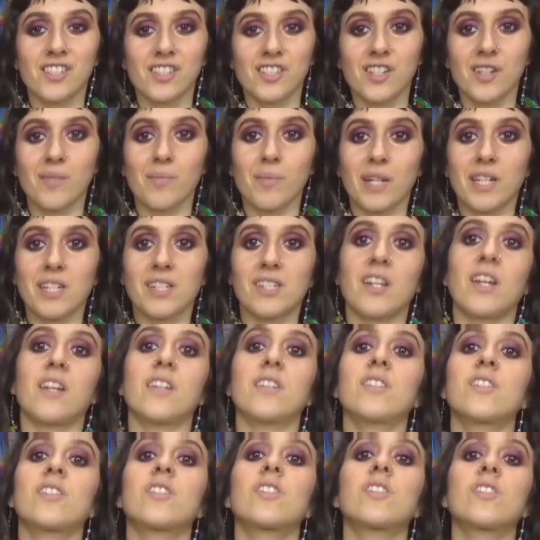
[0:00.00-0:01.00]
didn't make
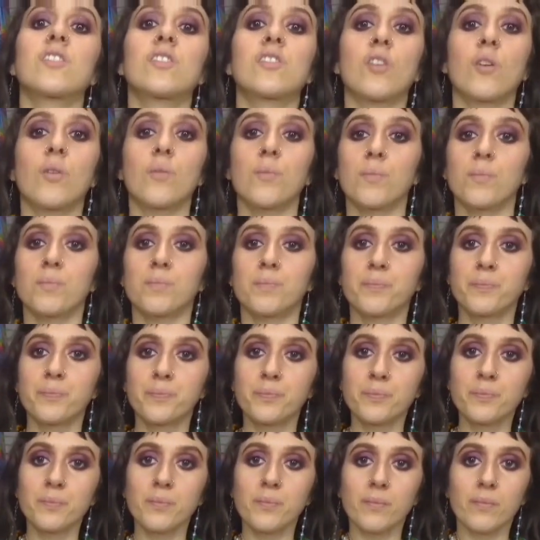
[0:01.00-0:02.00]
sense. So
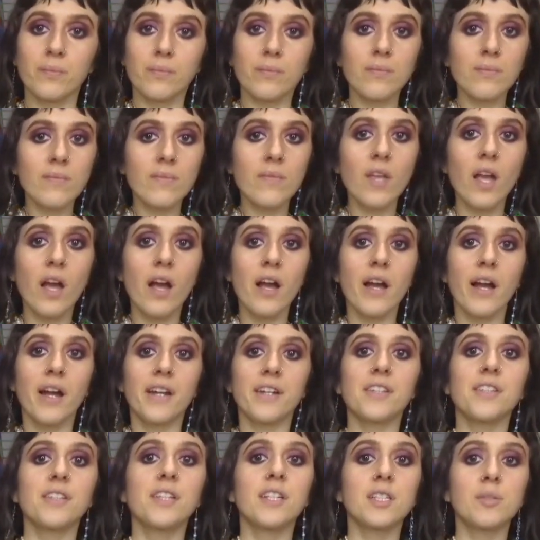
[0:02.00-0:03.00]
I
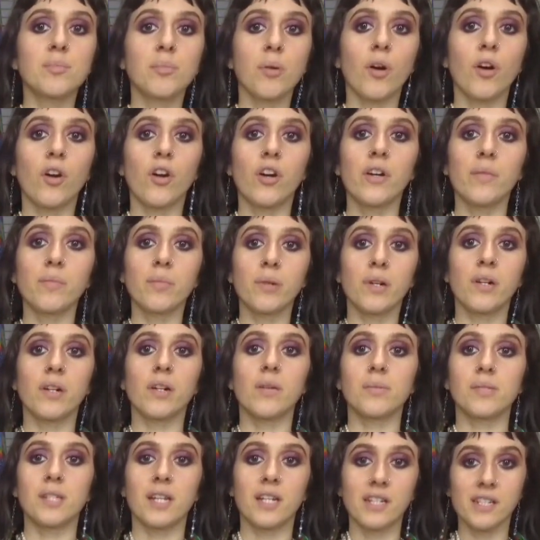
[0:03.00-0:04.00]
added this part, put it
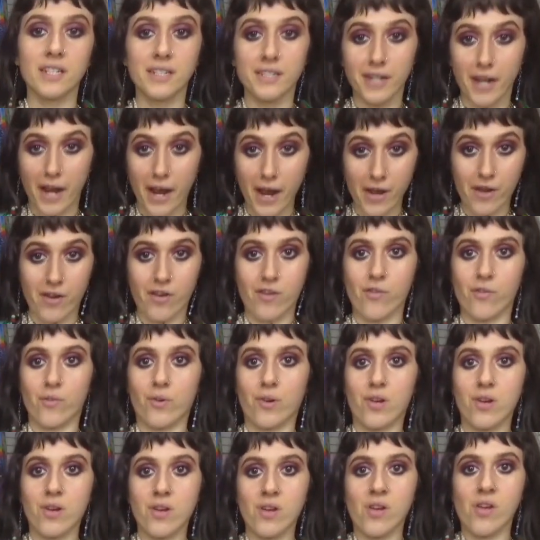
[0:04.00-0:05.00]
upside
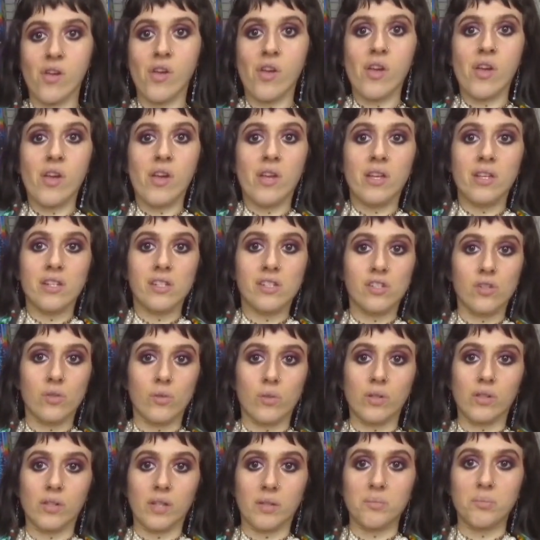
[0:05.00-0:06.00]
down so it
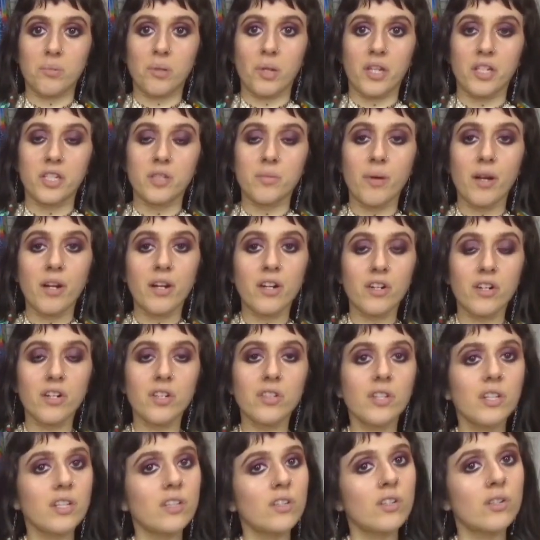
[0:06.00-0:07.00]
can like blend better and
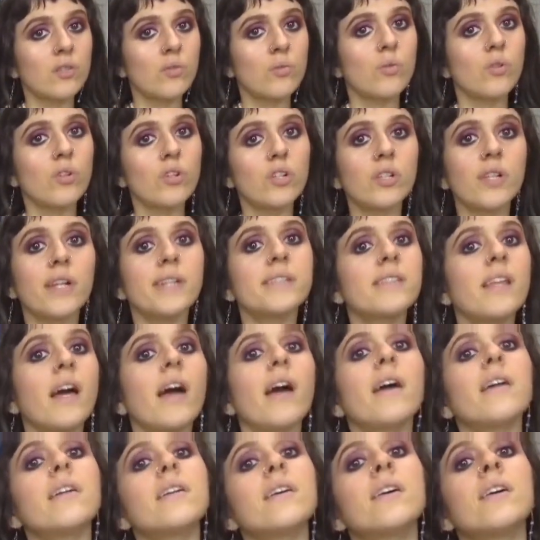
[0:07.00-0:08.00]
like look cooler like
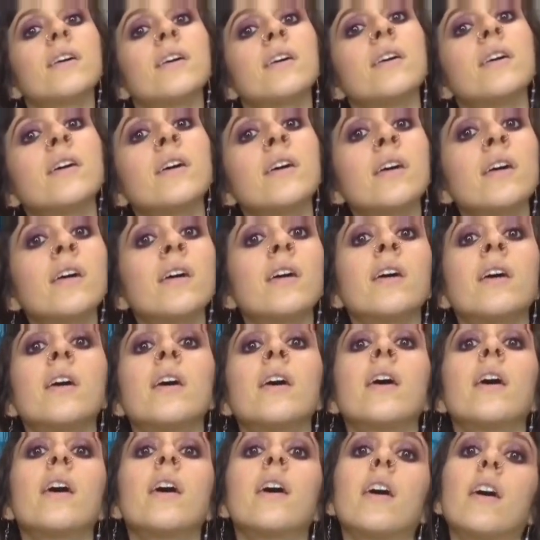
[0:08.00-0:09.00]
that.
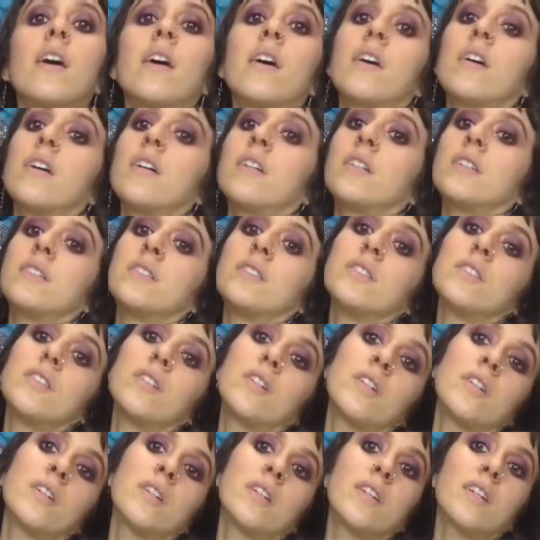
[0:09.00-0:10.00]
And
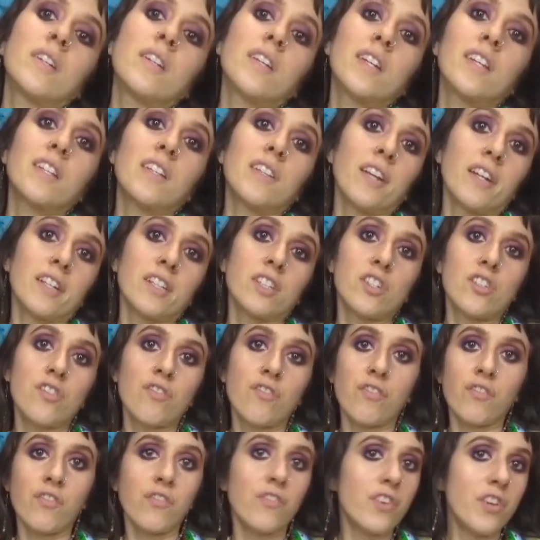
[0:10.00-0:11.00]
it like just
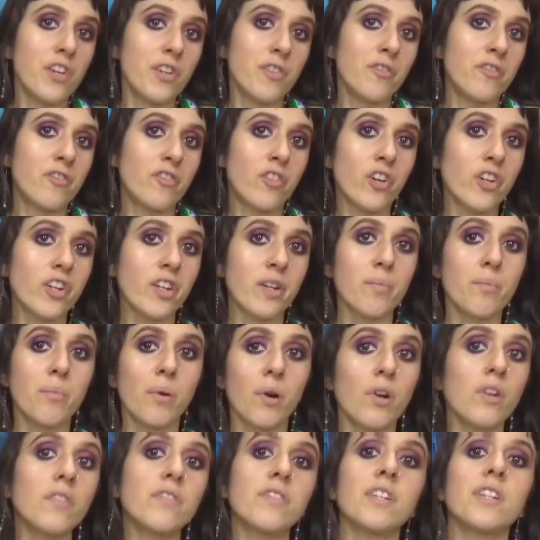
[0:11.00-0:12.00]
fit freaking
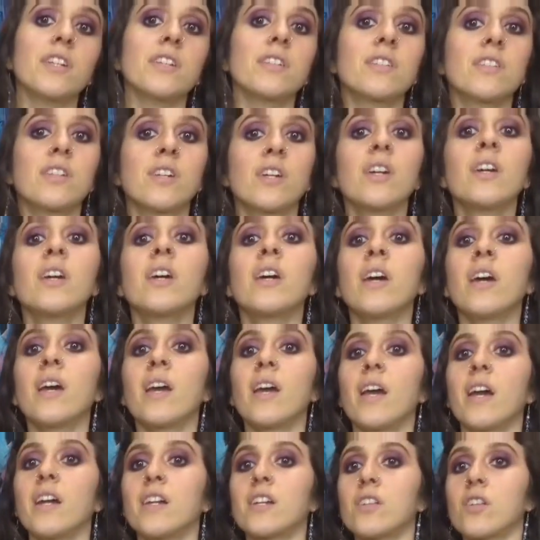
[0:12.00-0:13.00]
perfect.
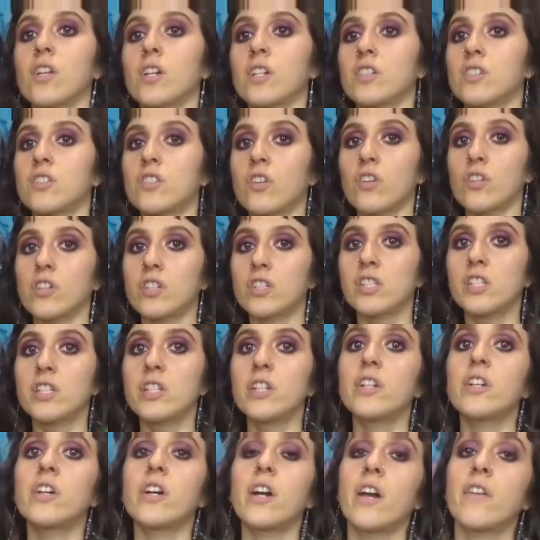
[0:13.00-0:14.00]
Added like darts
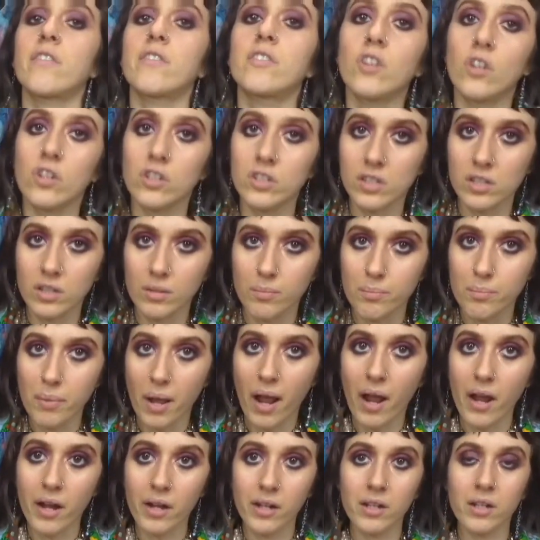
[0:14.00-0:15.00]
here, I have darts in the
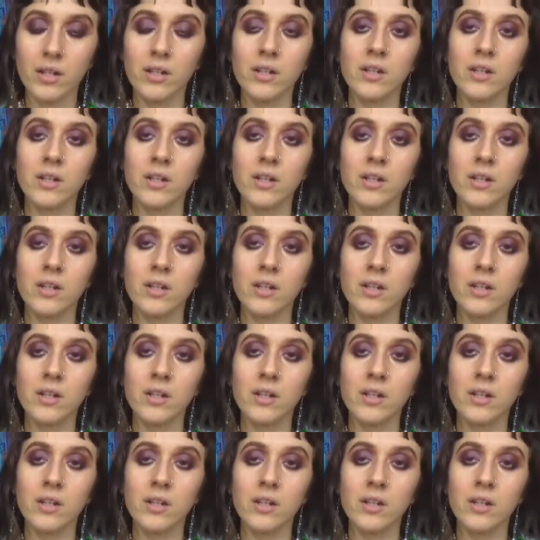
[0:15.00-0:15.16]
back.